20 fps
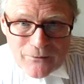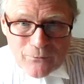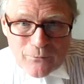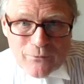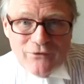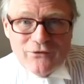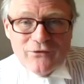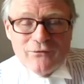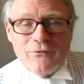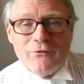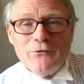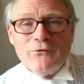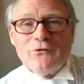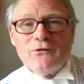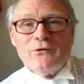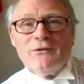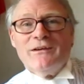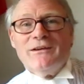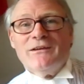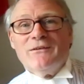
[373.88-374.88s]
whereas if you
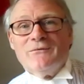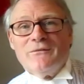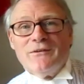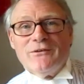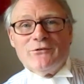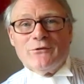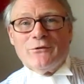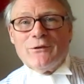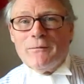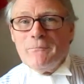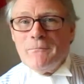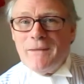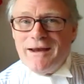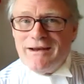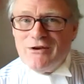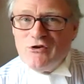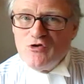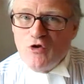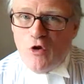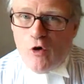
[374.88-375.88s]
sue an individual, they may
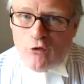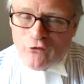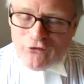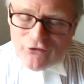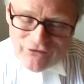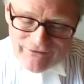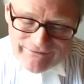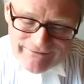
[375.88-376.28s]
not.